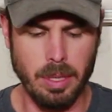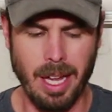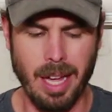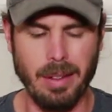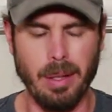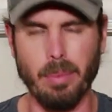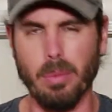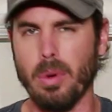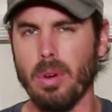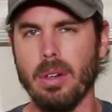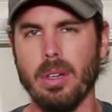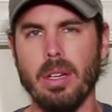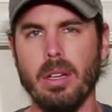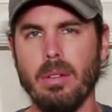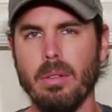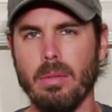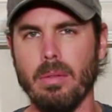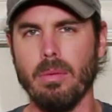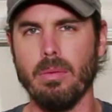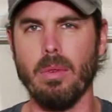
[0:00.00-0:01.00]
have the
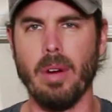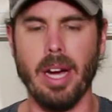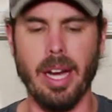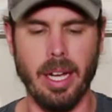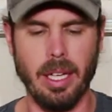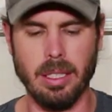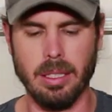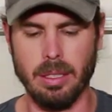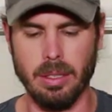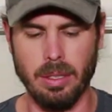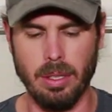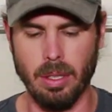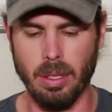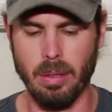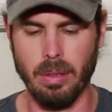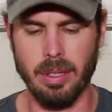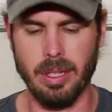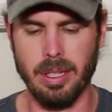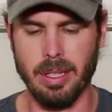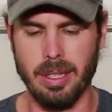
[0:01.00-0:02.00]
market rise
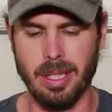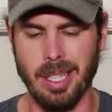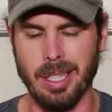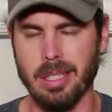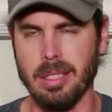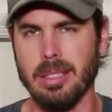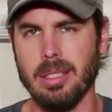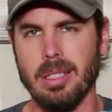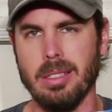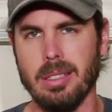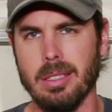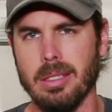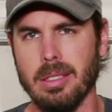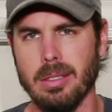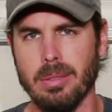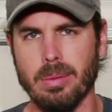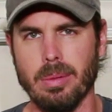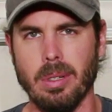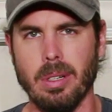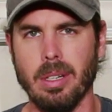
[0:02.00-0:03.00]
knowing that the census
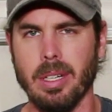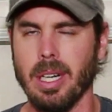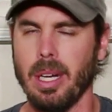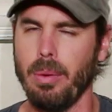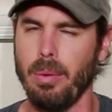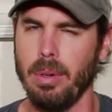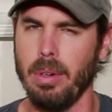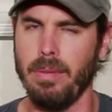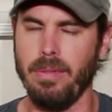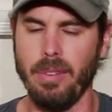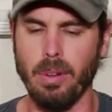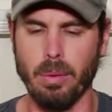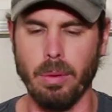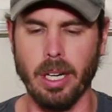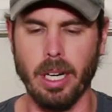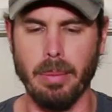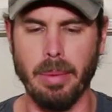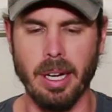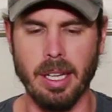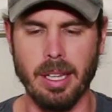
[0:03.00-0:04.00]
is wrong, and I wouldn't feel
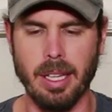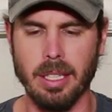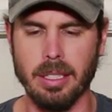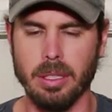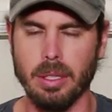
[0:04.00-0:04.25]
right about that.